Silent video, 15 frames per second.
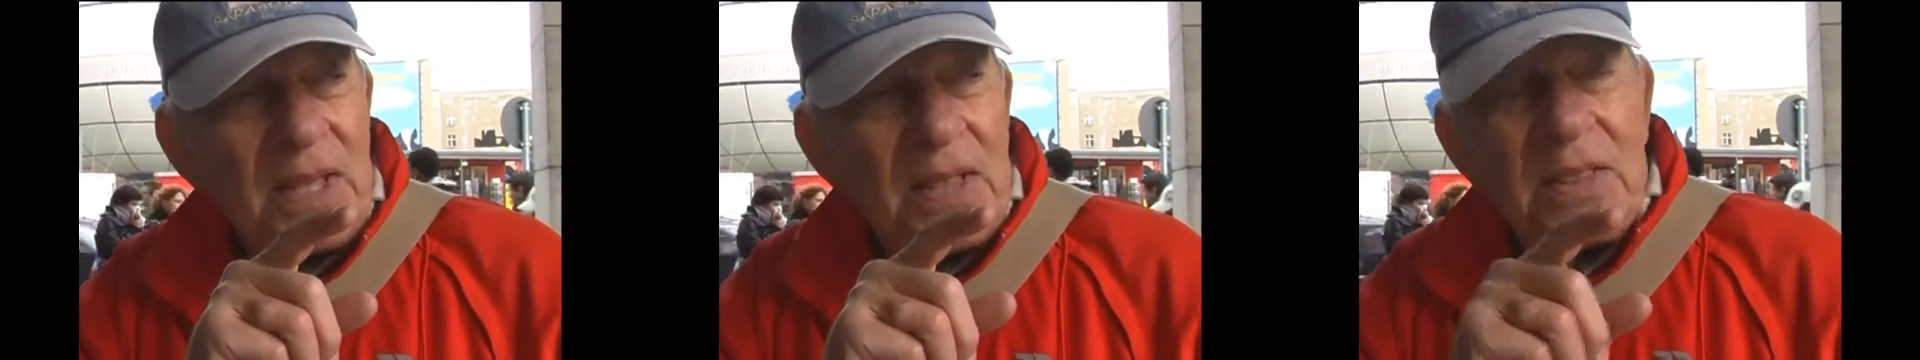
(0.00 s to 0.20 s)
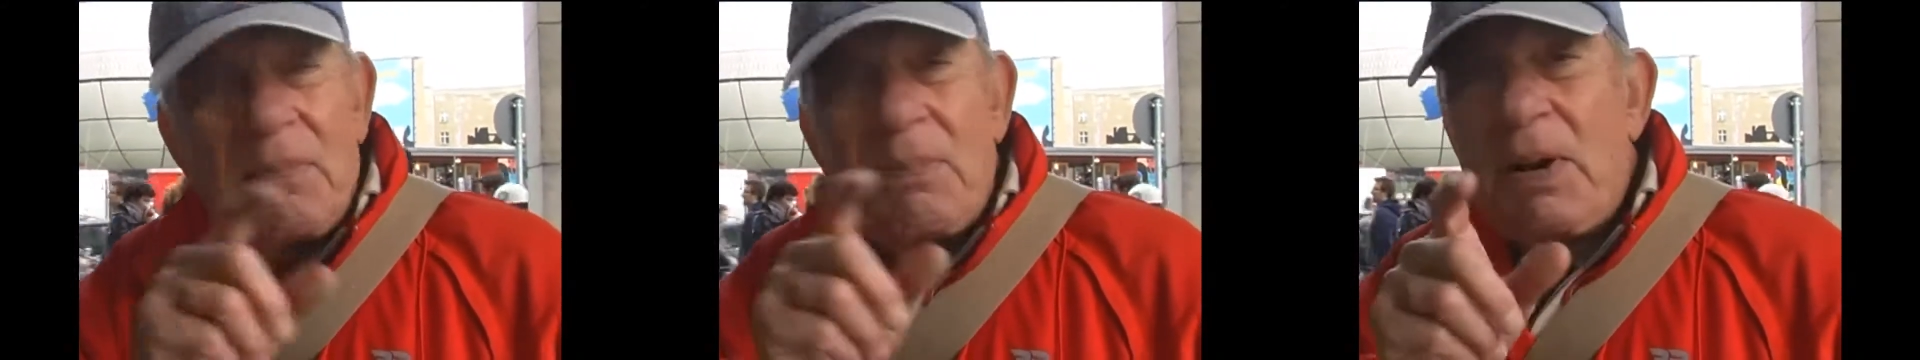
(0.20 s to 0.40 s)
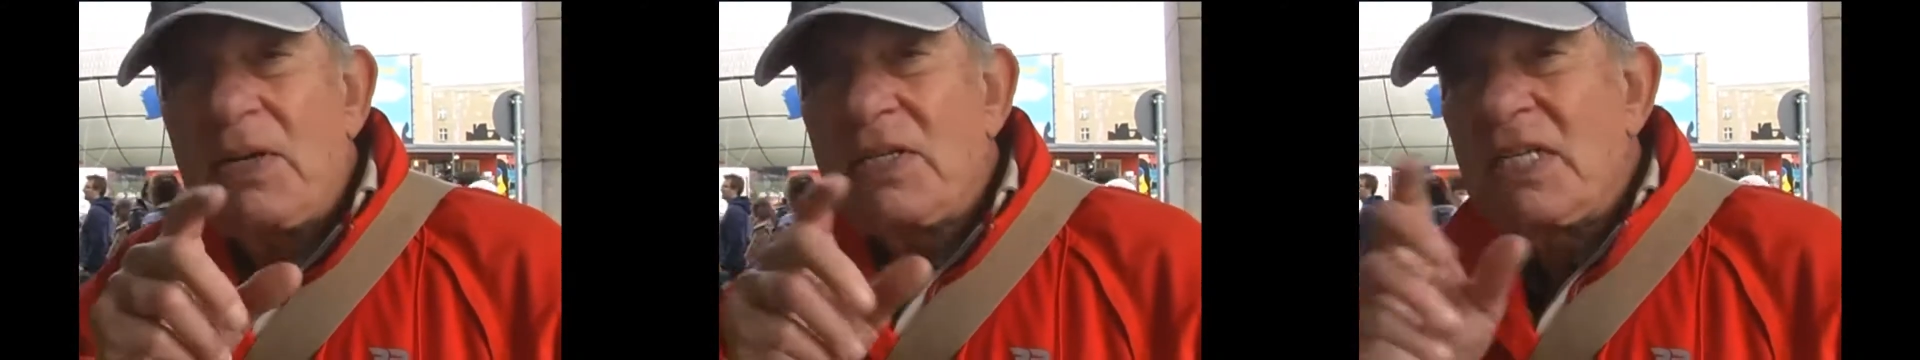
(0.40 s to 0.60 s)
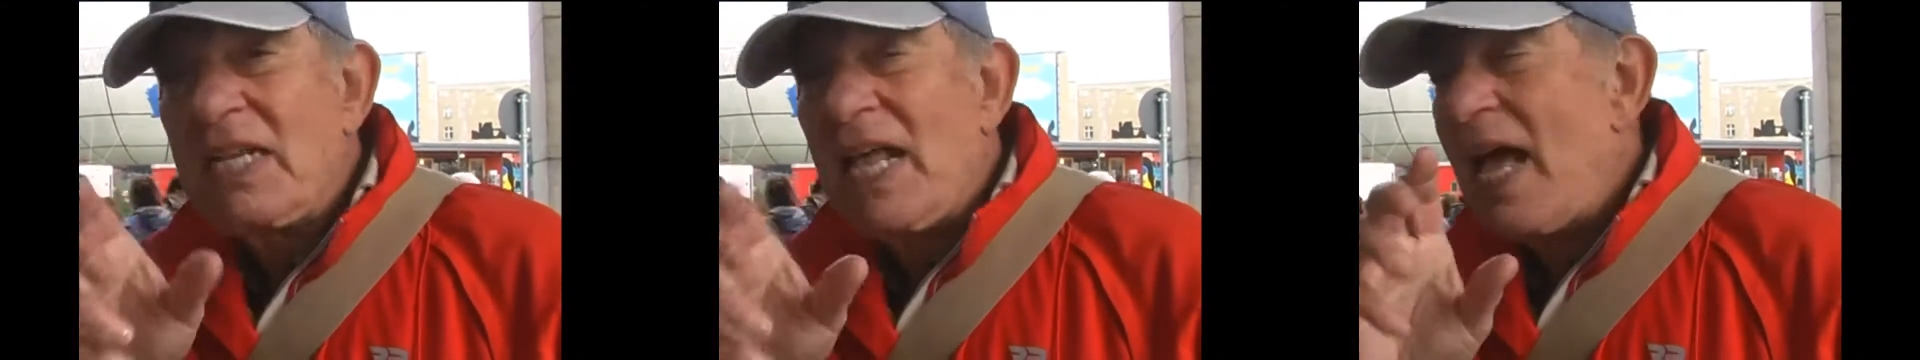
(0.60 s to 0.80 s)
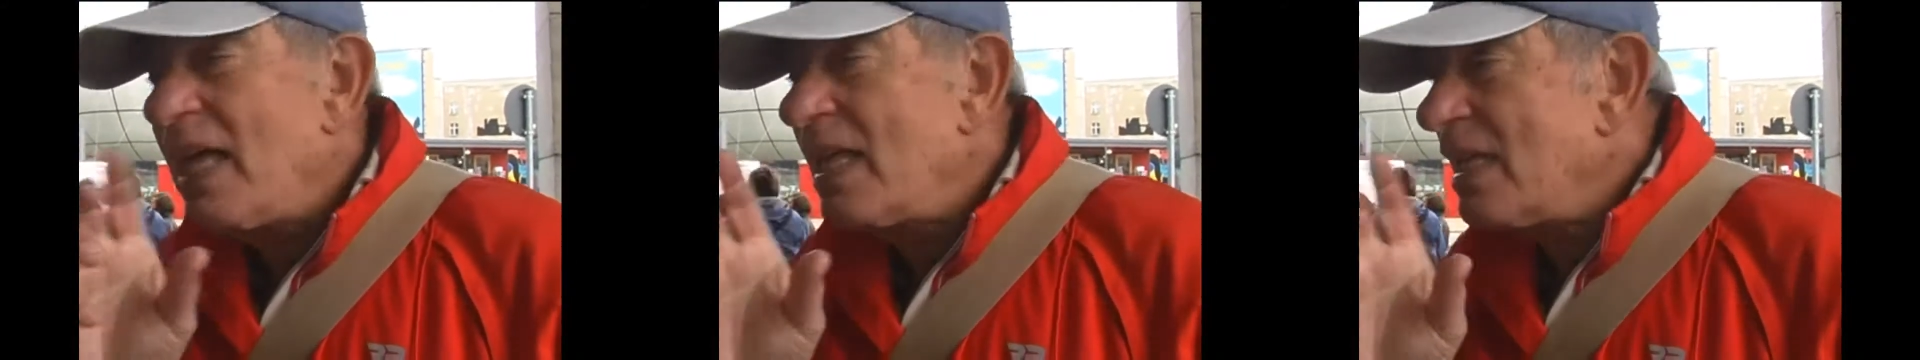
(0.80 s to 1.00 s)
the
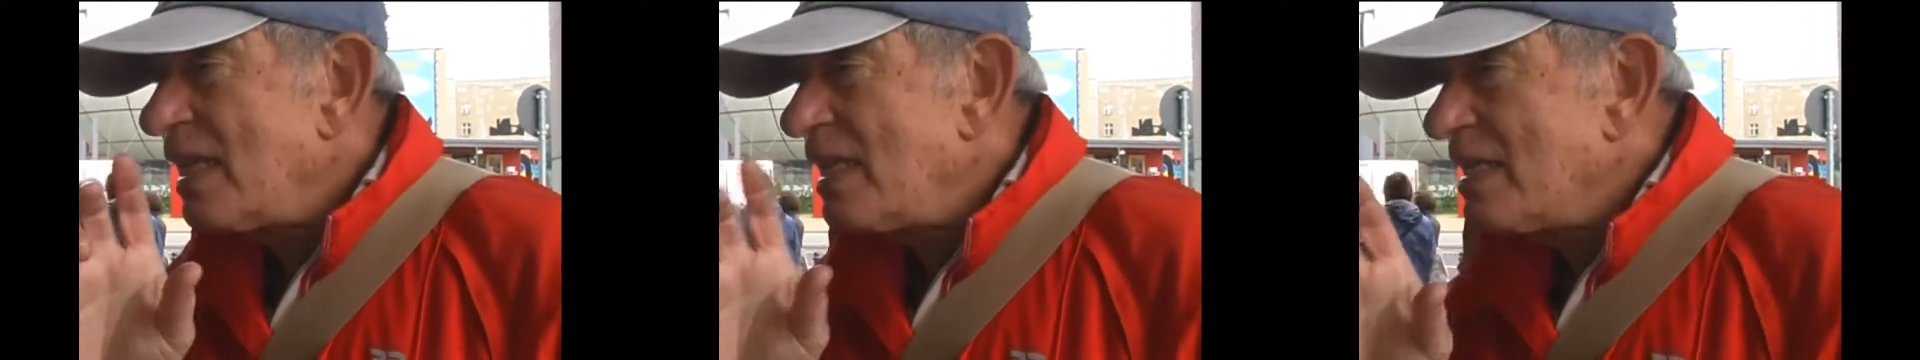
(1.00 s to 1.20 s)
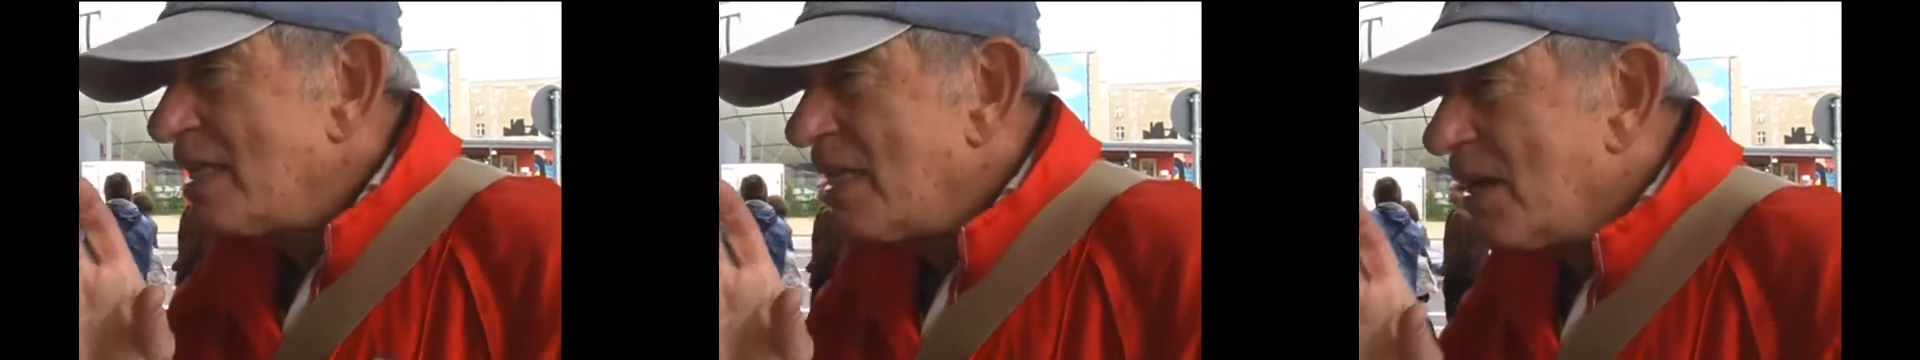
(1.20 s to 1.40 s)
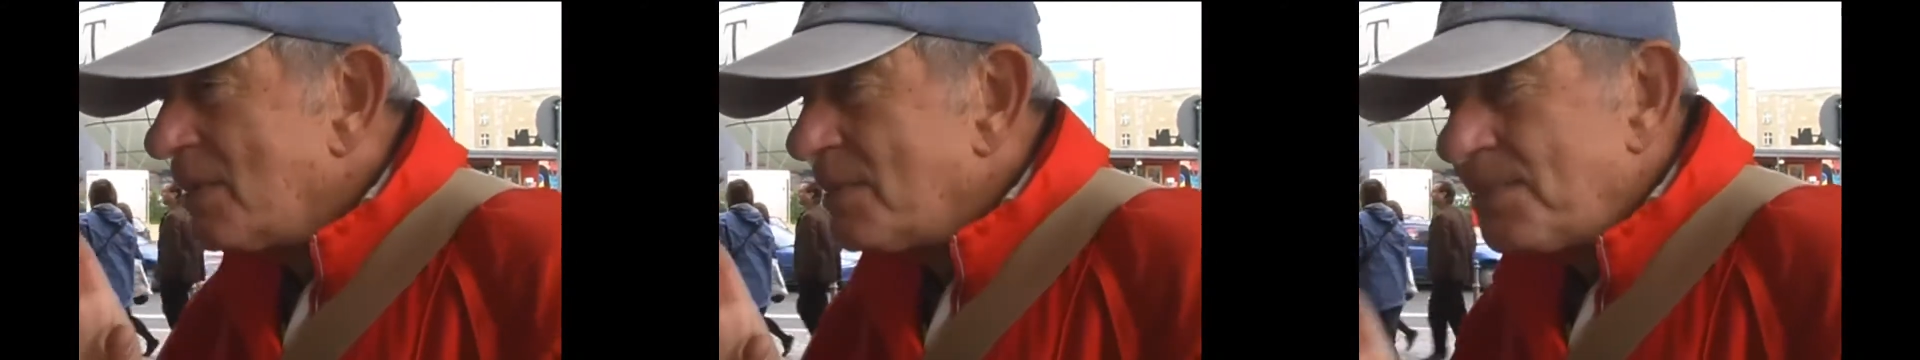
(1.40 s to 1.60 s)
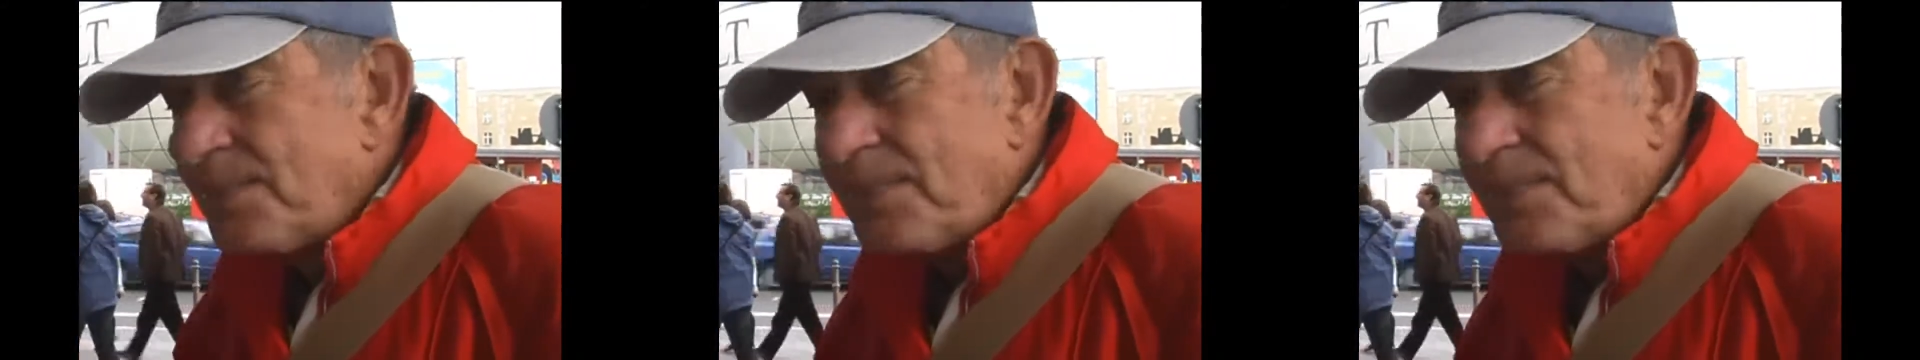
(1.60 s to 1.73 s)
personalities now.